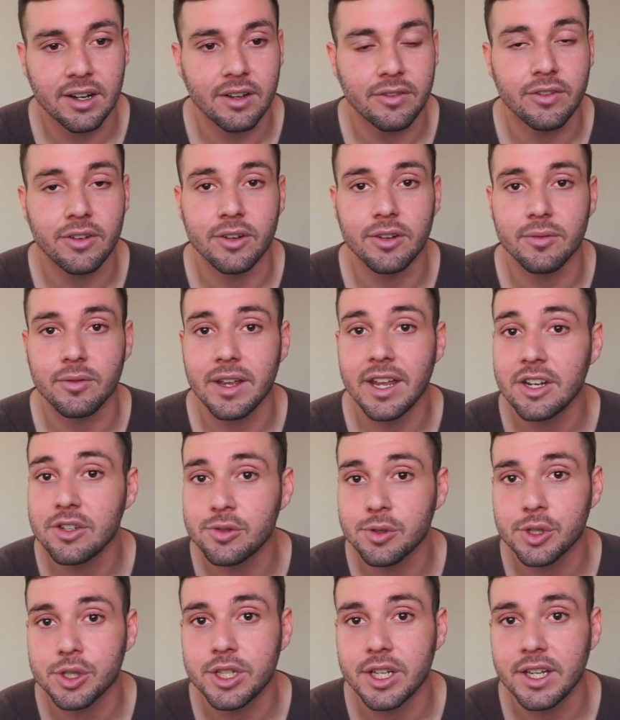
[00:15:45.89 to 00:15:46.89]
If you're
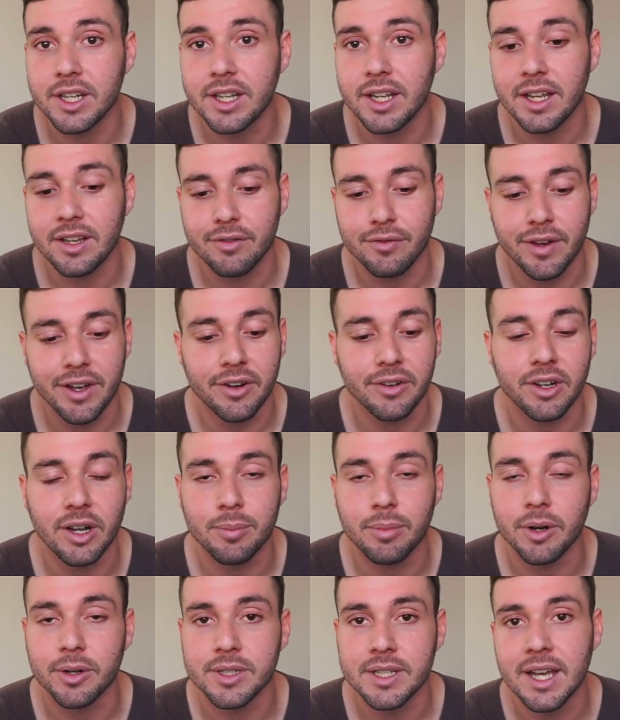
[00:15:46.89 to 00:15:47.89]
interested in Final
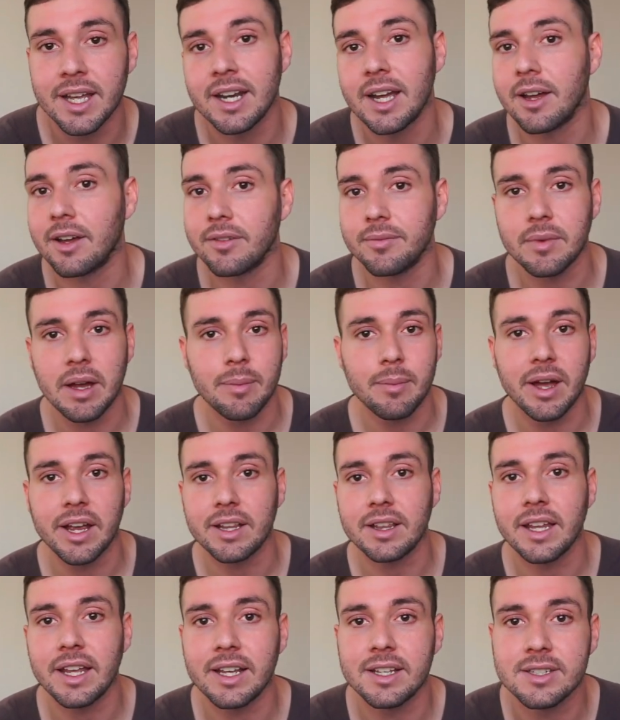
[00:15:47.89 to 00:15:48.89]
Cut Pro 10, I
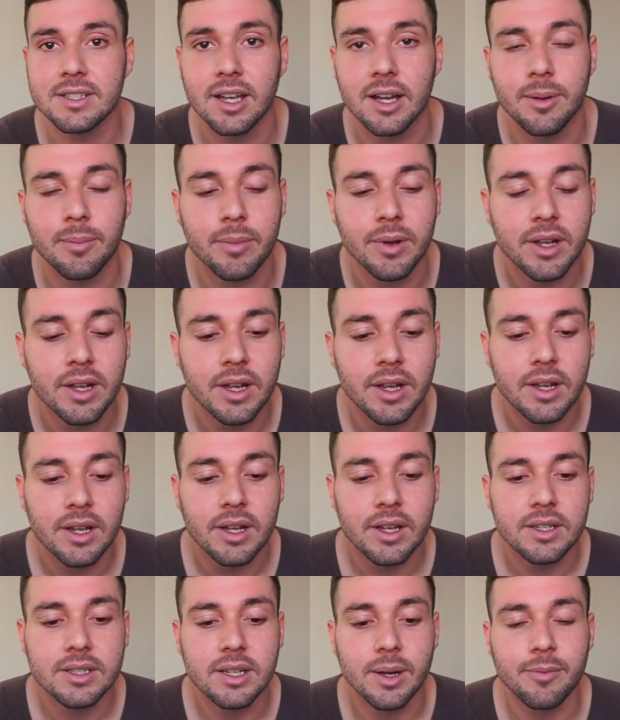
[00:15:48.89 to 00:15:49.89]
might link some
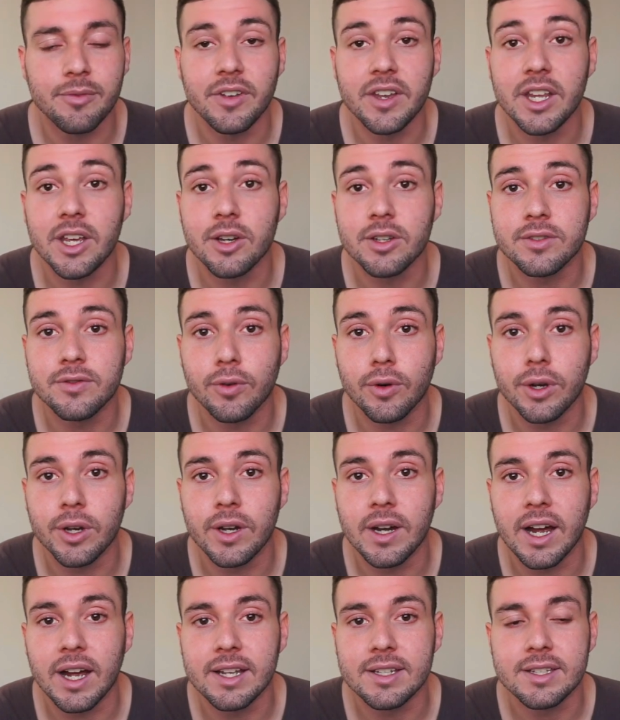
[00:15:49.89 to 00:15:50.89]
videos for
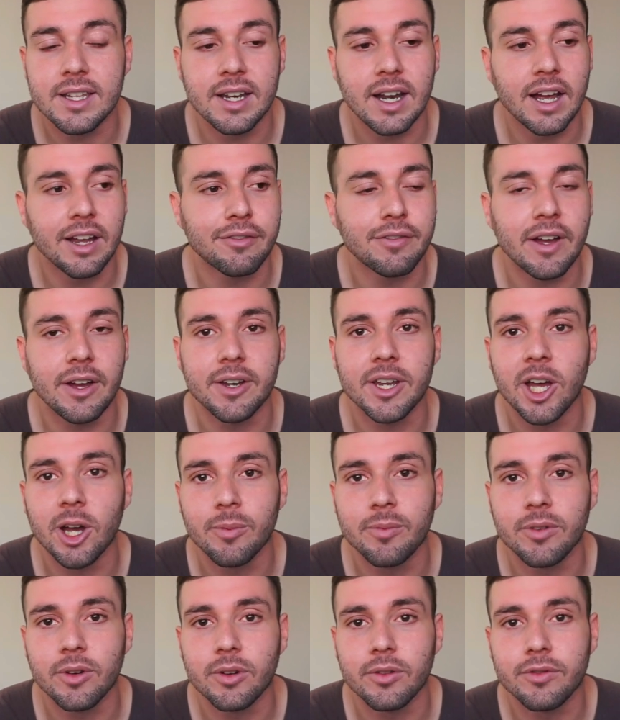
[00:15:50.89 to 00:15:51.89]
you guys that I found
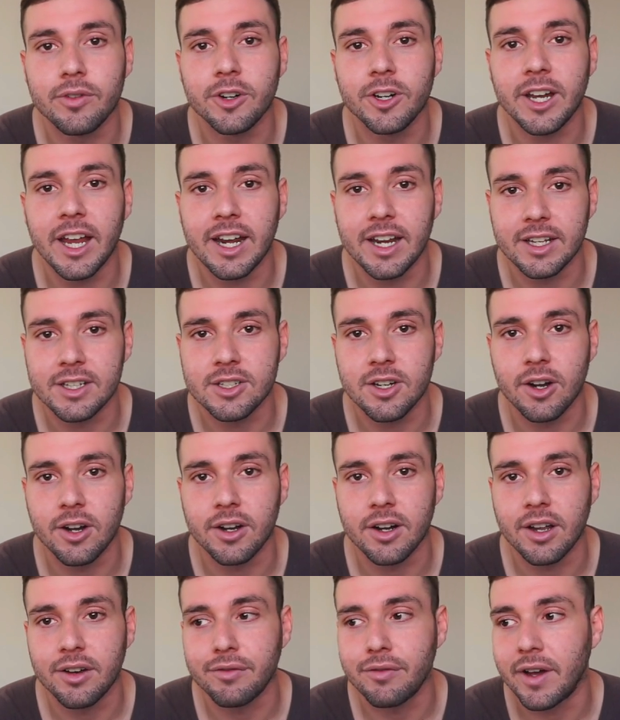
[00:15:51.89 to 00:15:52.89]
helpful for getting
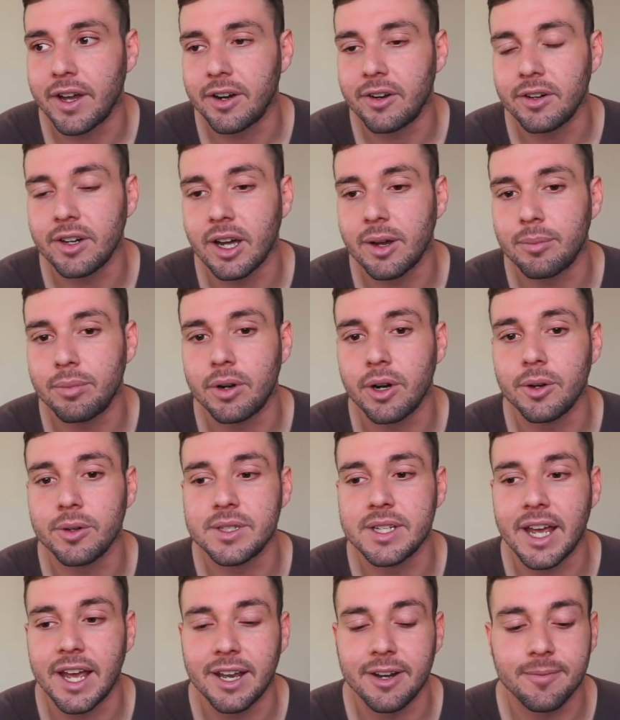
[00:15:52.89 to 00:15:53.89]
started on Final Cut Pro
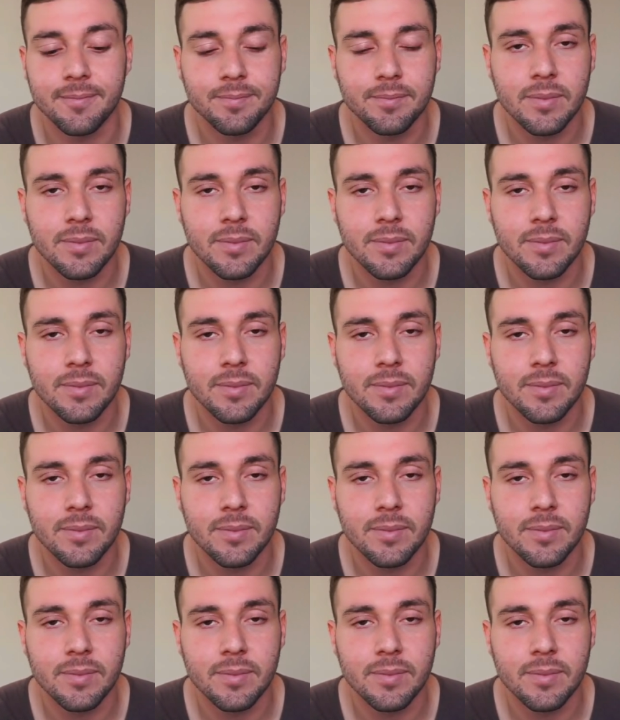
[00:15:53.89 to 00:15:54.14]
10.